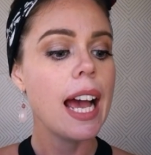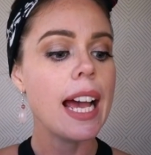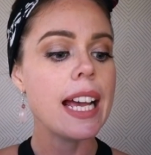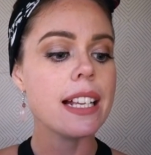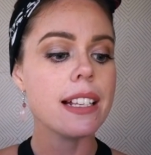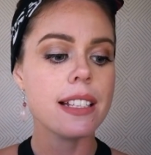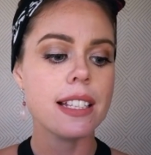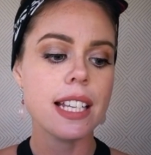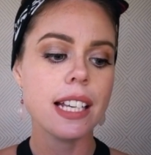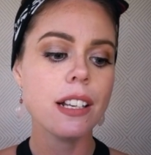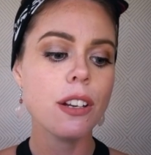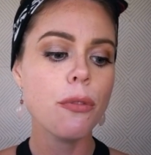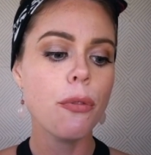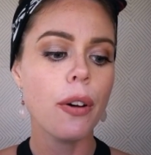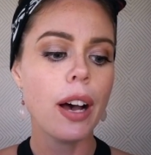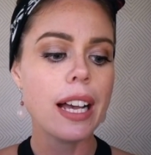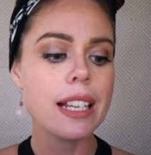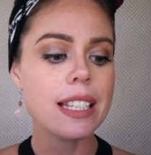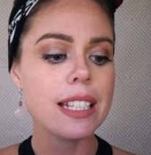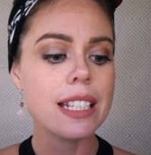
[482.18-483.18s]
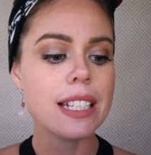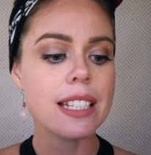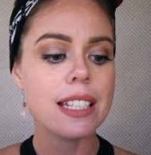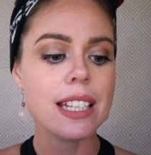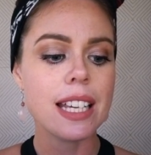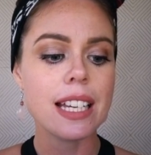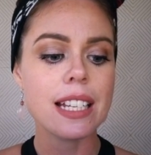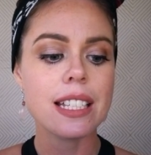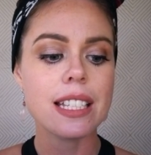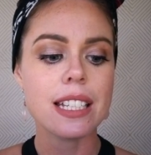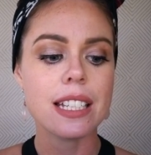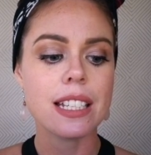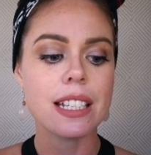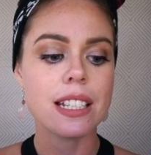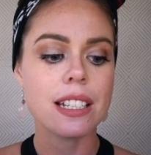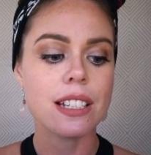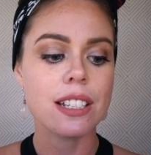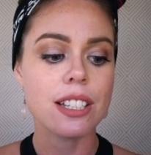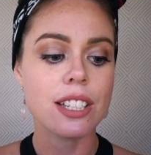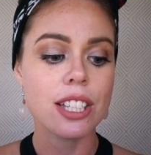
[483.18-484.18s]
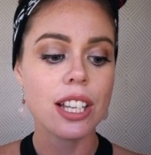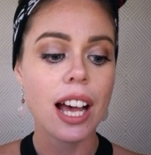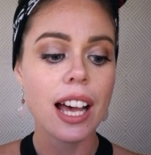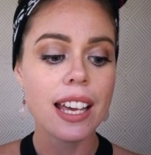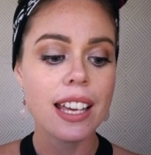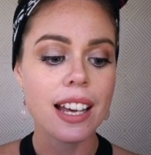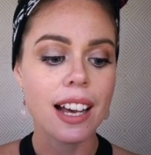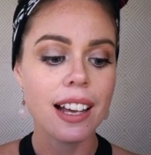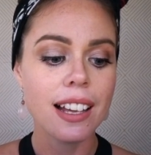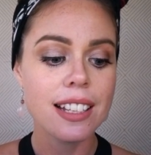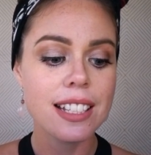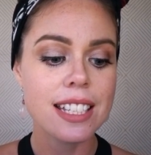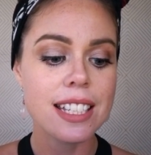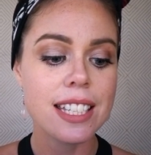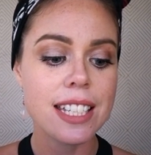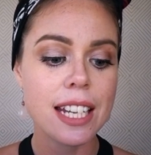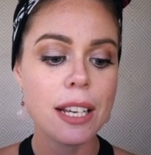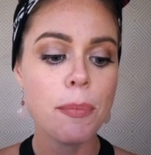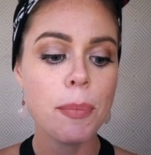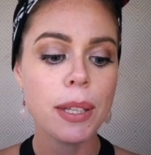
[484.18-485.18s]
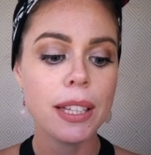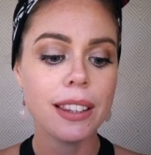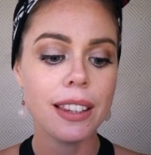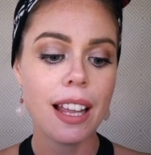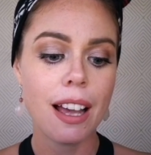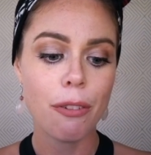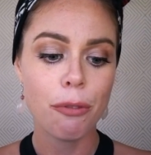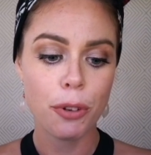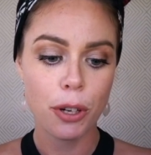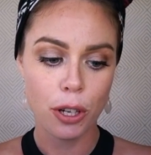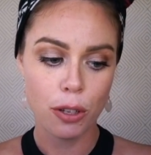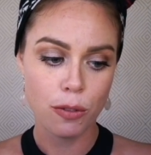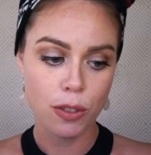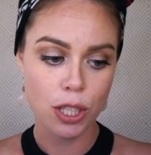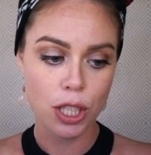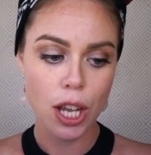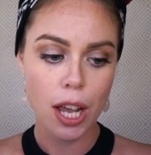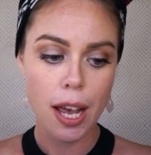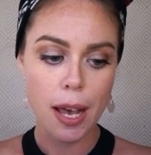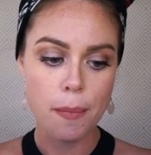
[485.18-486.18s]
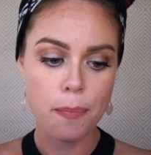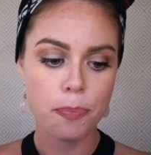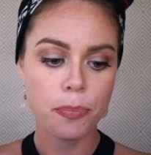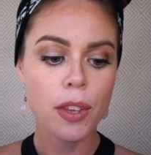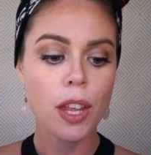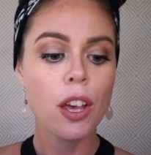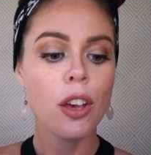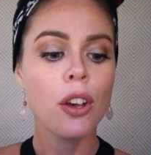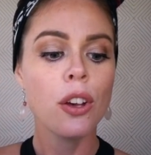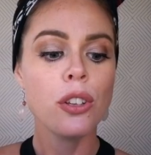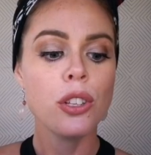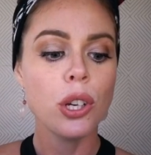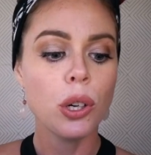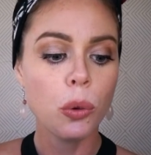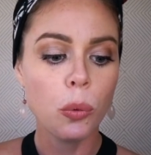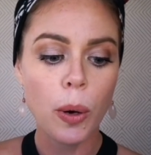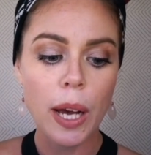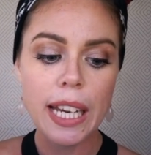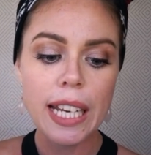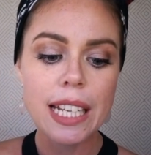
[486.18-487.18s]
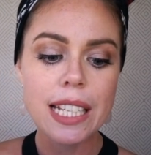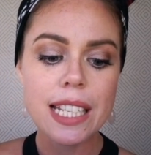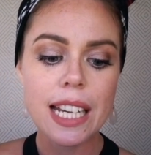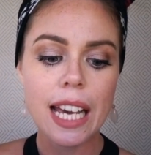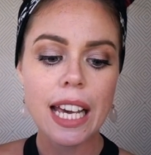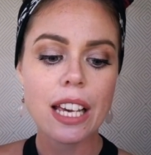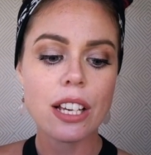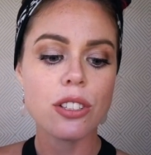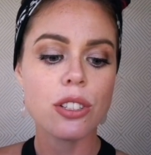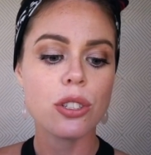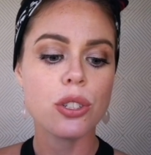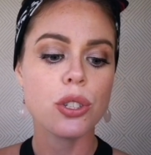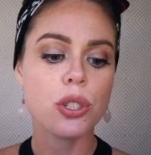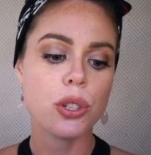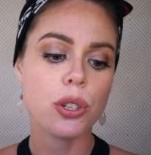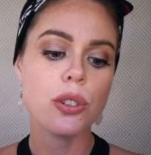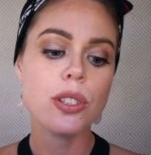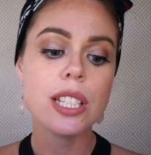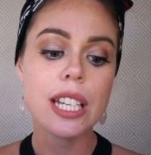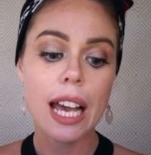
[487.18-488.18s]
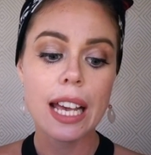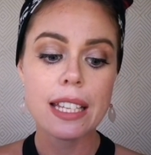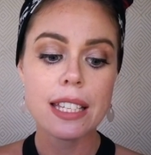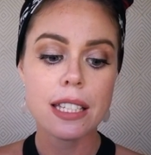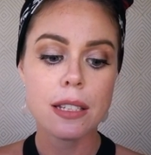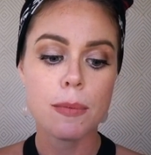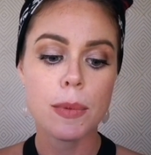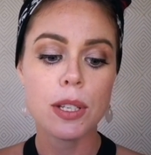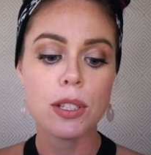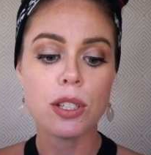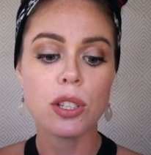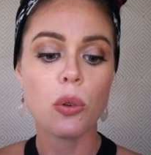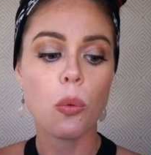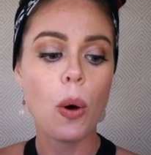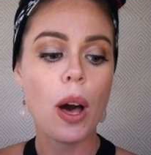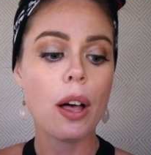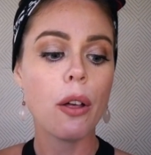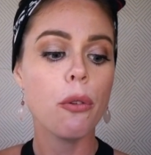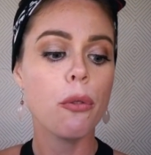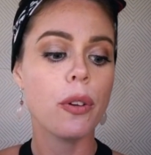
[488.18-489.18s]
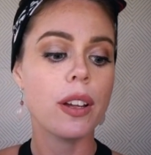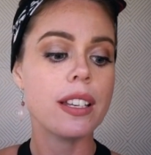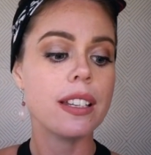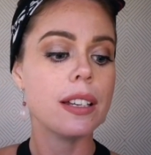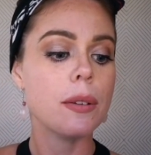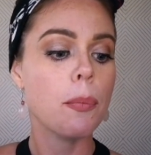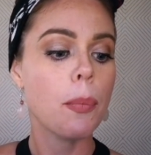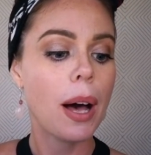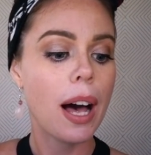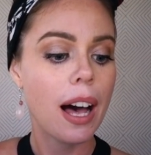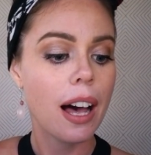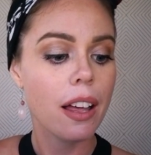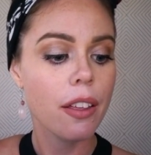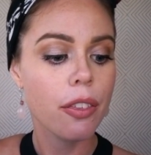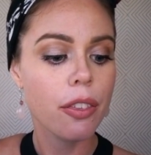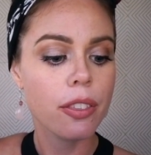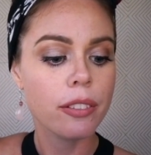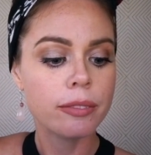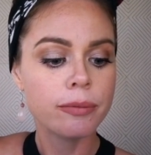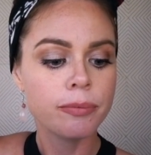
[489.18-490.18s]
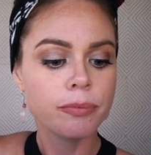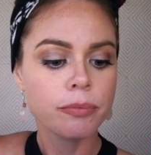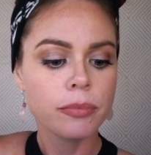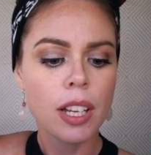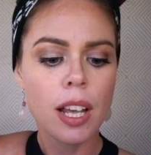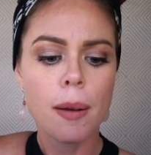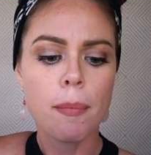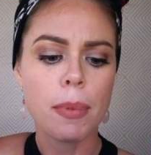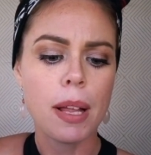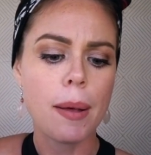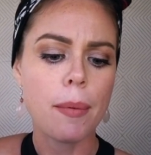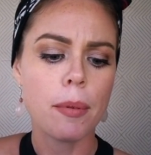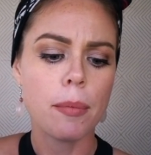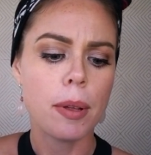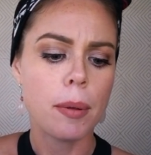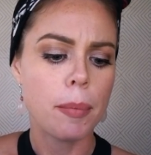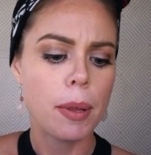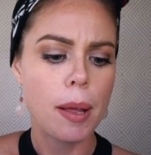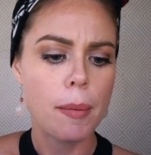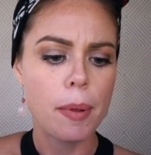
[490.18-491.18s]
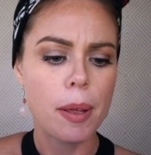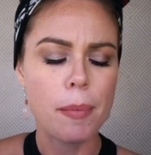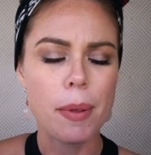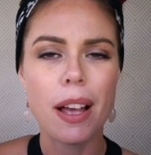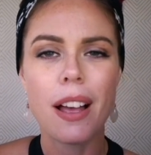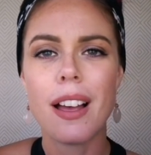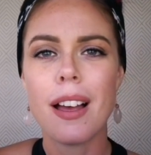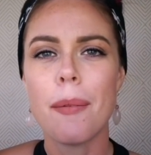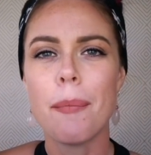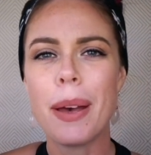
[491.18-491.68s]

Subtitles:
It signifies a desire to deepen love over time. Your wedding day is a true testament to the well-funded path. Blah, blah, blah, blah, blah, blah.